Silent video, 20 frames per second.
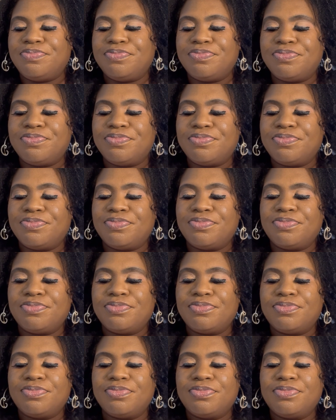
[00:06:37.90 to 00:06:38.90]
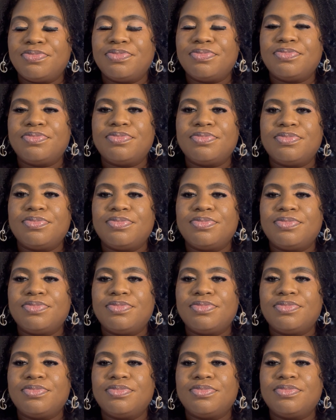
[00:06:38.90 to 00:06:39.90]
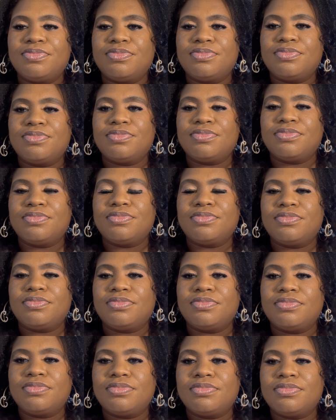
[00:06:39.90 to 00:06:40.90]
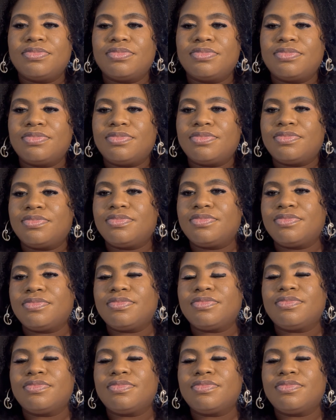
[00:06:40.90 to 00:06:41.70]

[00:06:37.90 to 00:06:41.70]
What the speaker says: No one is speaking in this clip.